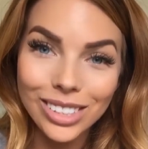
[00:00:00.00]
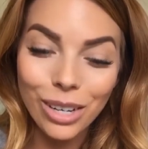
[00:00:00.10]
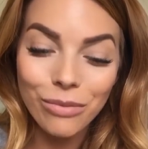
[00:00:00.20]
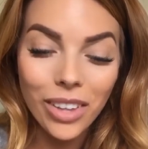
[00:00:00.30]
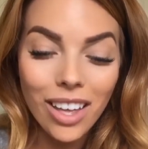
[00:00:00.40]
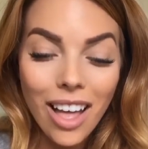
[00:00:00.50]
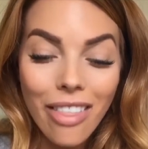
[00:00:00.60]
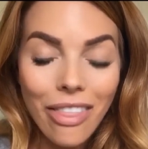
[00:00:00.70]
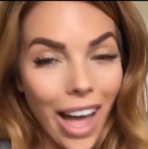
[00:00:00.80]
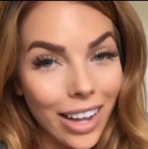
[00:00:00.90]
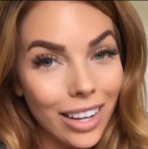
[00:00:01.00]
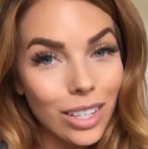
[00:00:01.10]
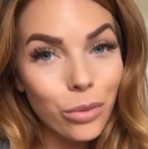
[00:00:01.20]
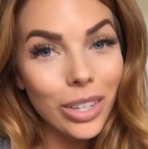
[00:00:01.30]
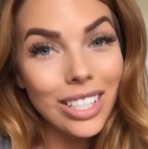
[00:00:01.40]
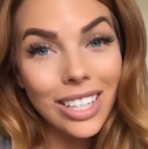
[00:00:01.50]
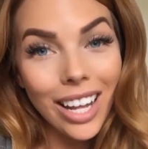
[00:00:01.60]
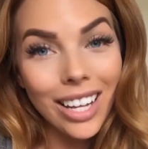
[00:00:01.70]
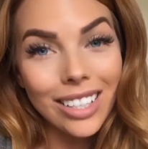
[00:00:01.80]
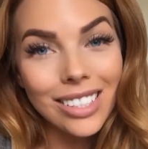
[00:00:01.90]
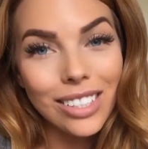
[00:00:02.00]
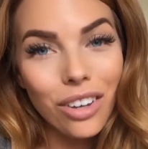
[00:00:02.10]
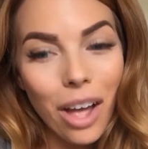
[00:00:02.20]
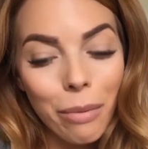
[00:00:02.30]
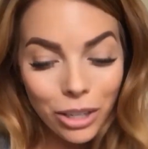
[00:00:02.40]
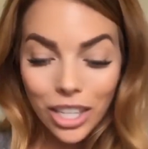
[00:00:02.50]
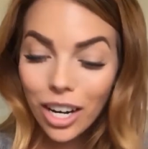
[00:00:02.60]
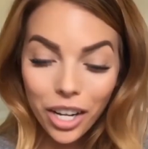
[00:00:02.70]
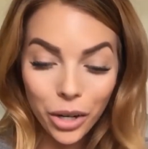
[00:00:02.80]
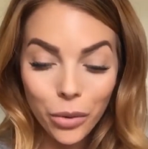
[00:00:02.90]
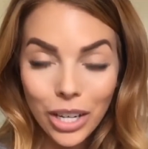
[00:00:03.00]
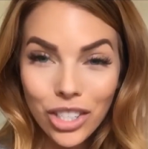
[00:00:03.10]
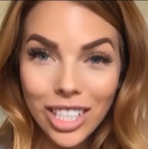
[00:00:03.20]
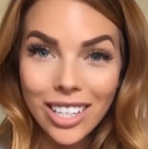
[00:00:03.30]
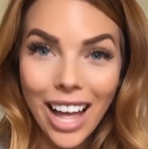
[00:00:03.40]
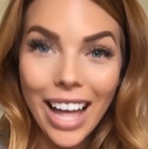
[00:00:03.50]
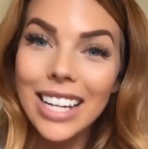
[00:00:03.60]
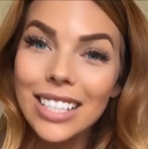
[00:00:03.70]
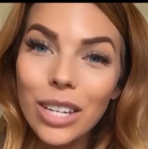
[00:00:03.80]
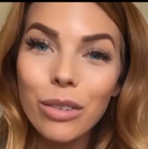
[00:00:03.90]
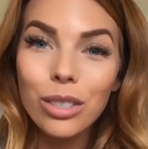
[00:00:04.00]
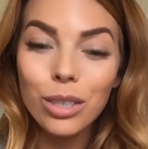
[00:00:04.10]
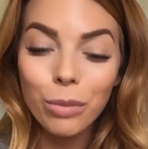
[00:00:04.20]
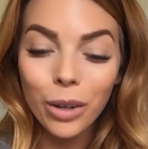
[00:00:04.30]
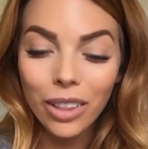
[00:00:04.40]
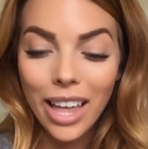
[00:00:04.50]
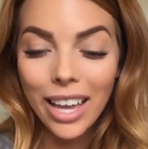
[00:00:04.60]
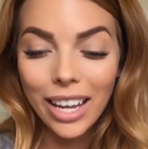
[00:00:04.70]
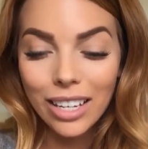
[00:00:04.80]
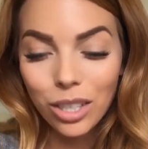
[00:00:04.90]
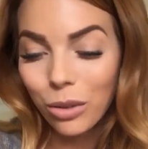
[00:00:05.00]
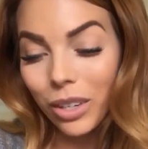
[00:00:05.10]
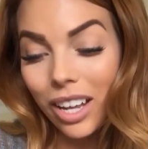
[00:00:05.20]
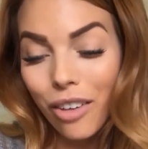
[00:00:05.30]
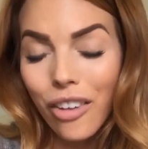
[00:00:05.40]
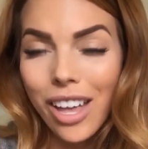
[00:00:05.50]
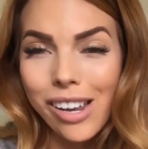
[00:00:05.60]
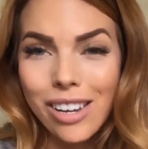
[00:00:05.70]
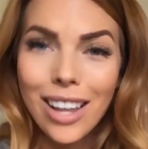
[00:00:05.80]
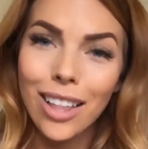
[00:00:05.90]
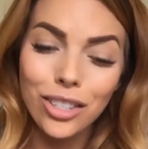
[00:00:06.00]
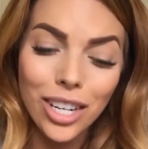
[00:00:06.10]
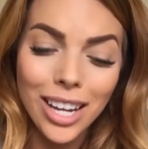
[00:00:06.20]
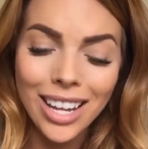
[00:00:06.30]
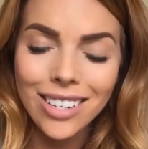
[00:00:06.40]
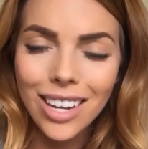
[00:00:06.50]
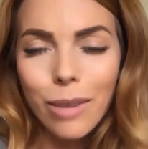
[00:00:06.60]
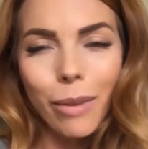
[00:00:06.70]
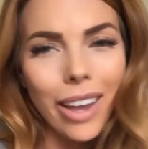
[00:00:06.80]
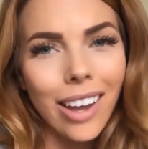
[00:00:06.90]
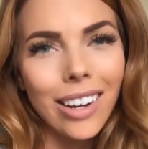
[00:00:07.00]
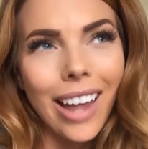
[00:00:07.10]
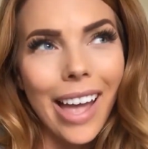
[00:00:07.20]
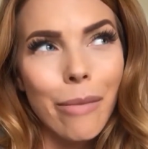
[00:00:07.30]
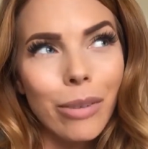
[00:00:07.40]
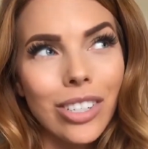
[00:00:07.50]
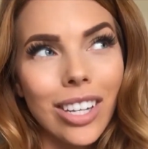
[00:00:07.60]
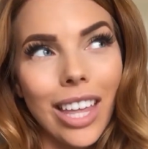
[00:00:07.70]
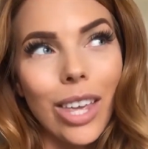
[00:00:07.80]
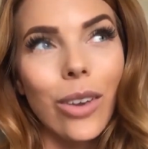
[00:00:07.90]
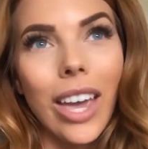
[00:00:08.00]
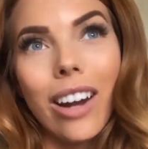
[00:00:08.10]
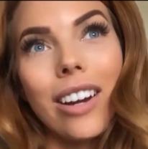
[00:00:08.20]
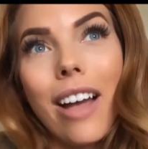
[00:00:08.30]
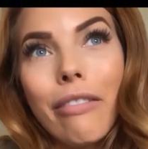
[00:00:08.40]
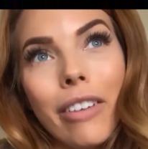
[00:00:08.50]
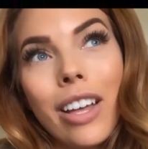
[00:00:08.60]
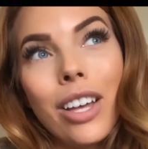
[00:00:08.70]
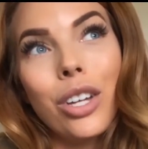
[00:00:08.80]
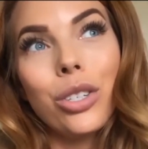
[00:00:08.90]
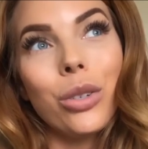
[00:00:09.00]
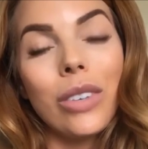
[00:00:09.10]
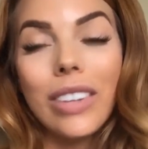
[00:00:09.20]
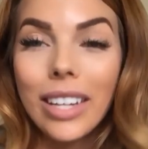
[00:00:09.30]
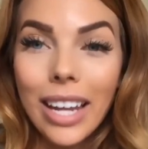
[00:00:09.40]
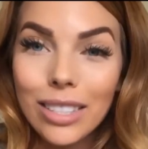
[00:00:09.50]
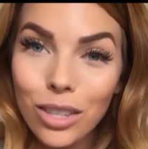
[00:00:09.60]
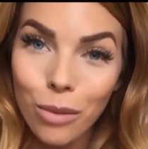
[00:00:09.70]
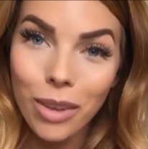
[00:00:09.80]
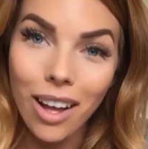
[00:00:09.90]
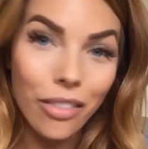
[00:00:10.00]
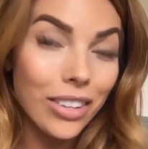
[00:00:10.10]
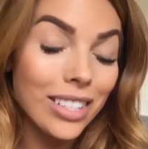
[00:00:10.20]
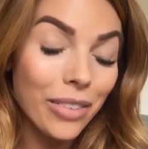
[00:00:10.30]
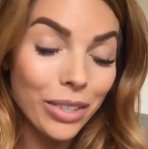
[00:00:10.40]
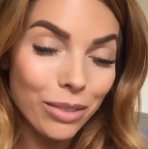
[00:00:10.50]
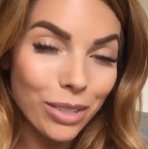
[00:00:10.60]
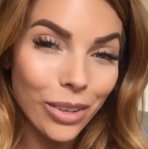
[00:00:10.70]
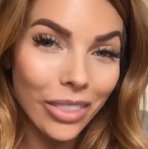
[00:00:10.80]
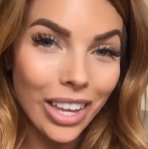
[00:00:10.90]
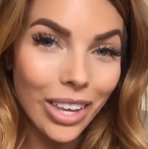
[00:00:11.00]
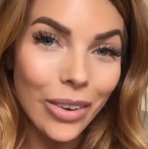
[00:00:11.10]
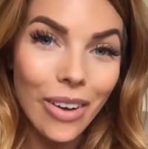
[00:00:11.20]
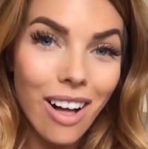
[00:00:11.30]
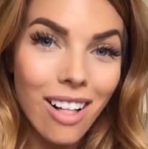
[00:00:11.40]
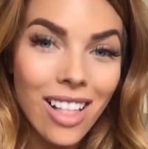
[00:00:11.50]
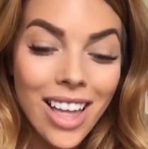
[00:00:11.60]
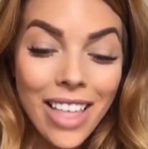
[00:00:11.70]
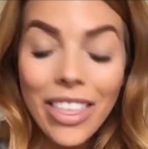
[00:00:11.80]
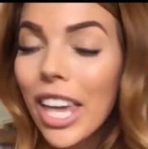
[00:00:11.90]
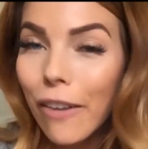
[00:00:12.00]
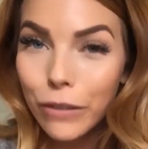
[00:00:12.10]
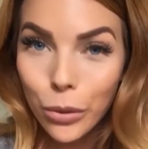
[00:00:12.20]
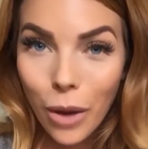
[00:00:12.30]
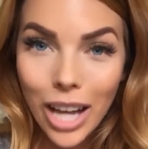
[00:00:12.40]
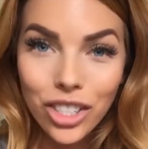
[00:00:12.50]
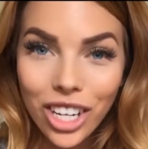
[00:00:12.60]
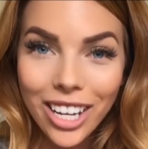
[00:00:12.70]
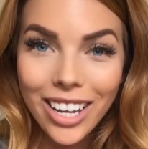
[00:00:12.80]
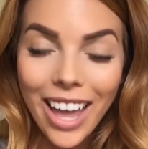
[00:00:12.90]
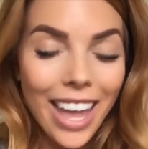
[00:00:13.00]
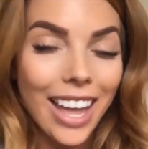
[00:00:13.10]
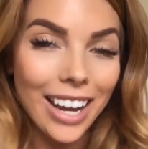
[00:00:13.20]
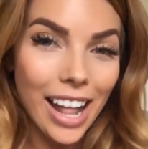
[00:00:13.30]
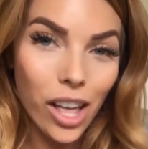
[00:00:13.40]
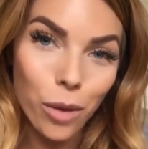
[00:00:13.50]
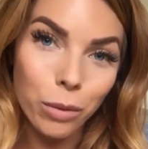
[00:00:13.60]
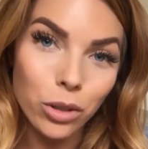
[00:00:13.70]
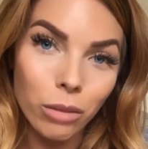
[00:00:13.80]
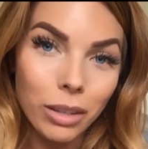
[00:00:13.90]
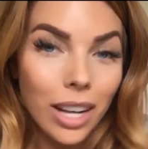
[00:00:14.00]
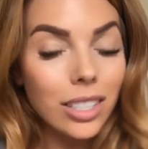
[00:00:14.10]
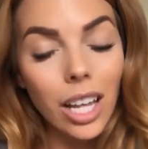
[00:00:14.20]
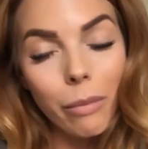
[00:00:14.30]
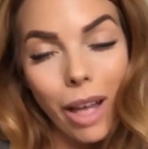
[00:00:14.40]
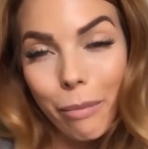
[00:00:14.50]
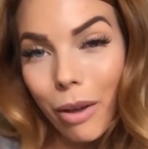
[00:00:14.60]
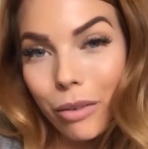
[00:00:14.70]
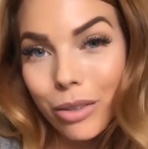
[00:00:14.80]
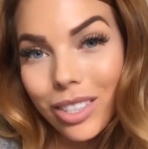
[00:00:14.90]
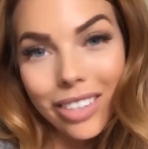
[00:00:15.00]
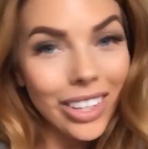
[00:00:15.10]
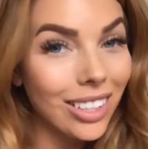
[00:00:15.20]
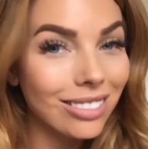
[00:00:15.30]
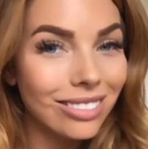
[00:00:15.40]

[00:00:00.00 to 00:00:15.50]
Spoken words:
So that is what is next. So I appreciate all your questions, guys. They were super like intuitive and intelligent and deep, and I appreciate that you care enough to even get to know me on this level. So thank you all. Thank you for watching, and I hope you join me next time on MelRoseTV.